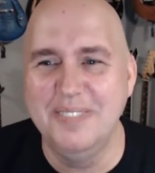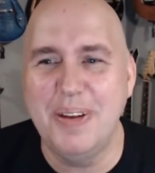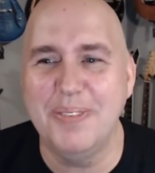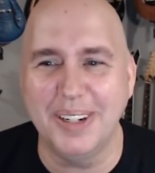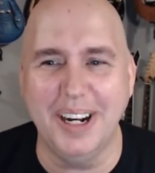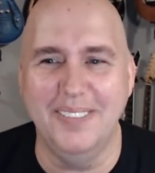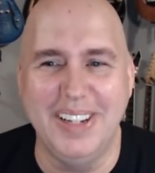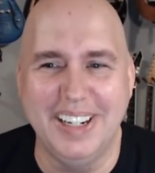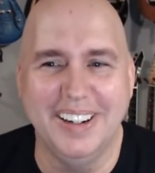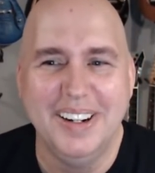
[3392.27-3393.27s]
people come
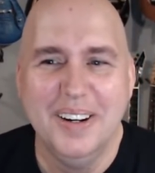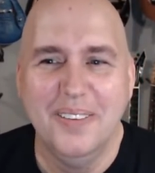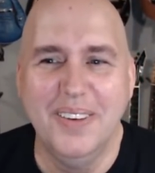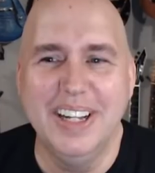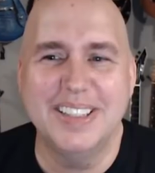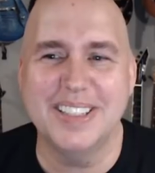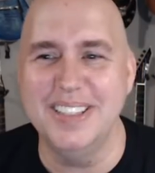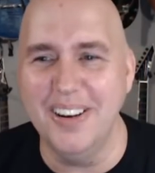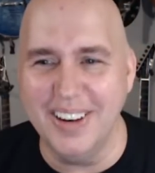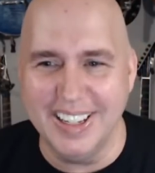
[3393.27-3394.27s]
here when it's
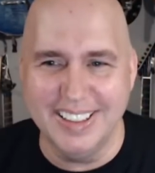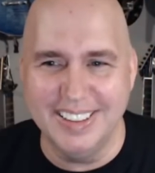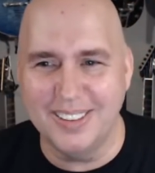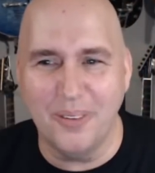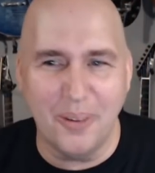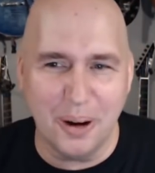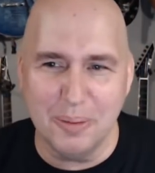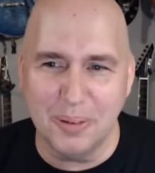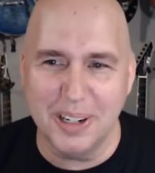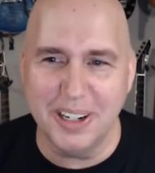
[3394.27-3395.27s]
snowing and it's so
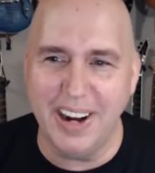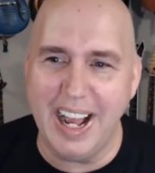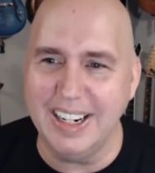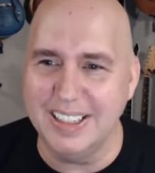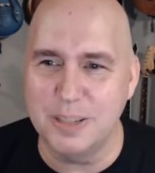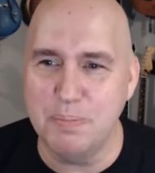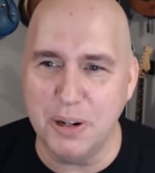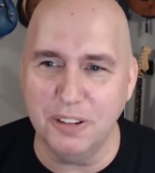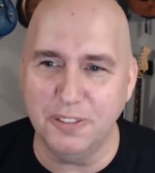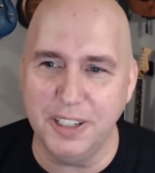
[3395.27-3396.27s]
horrible where you're at and it's
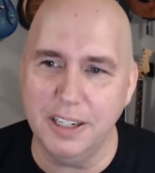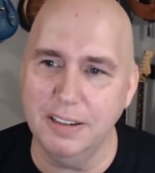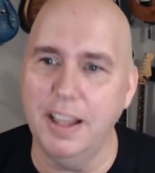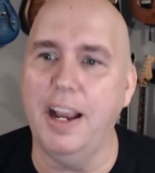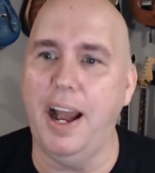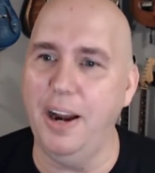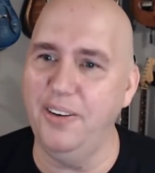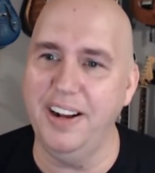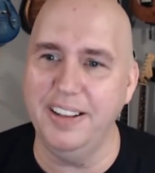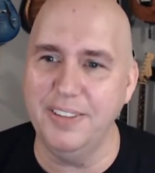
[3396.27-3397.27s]
beautiful here and you're like, I don't
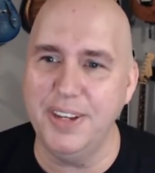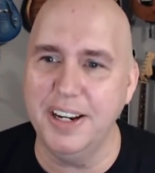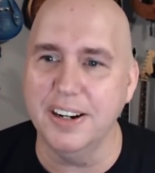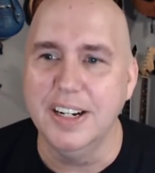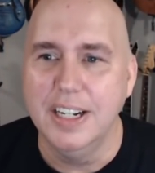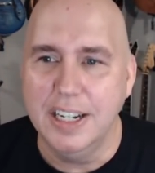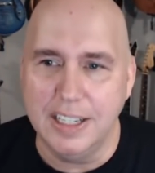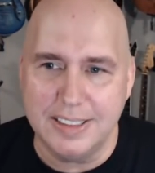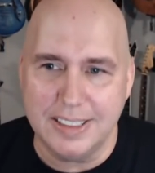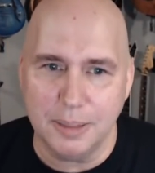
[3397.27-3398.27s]
know, I live here
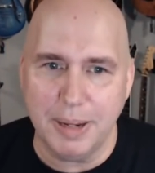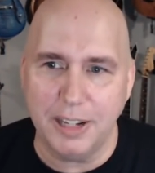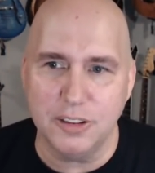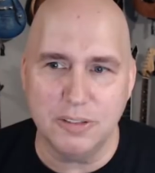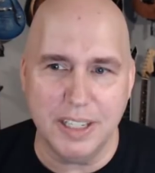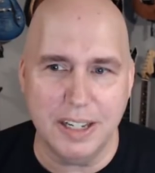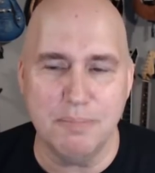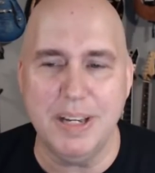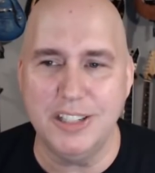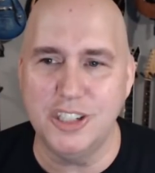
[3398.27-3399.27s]
until about
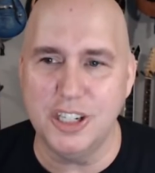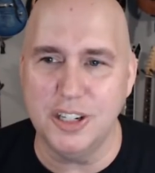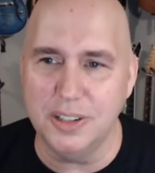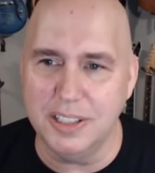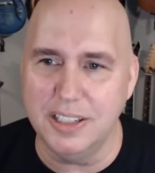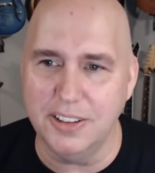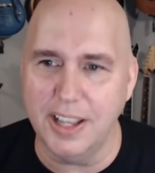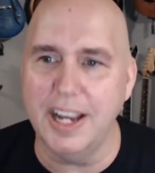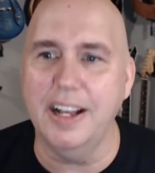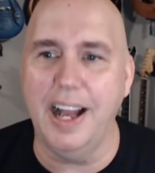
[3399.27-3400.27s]
mid June and then you're
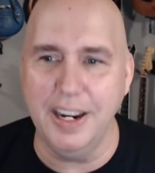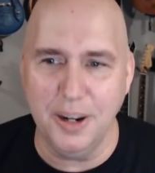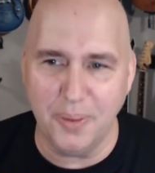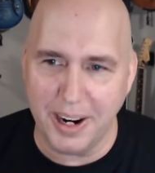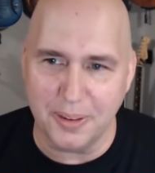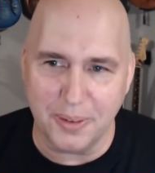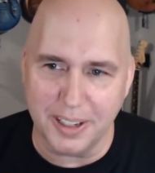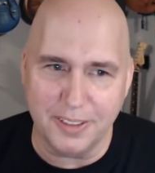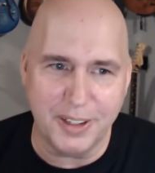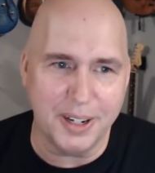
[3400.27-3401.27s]
like, I know why I don't want to
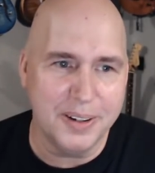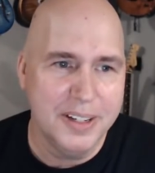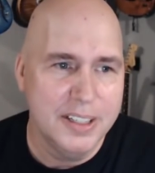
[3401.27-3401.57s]
live here.